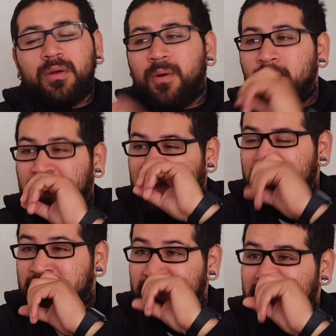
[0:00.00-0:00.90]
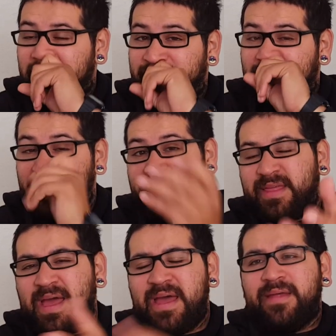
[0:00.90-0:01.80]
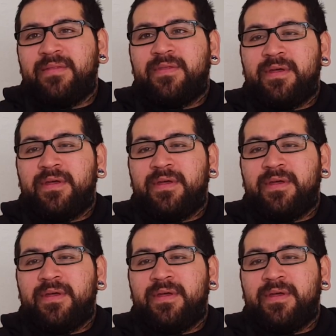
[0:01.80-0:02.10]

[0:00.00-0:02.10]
Or if I don't get that,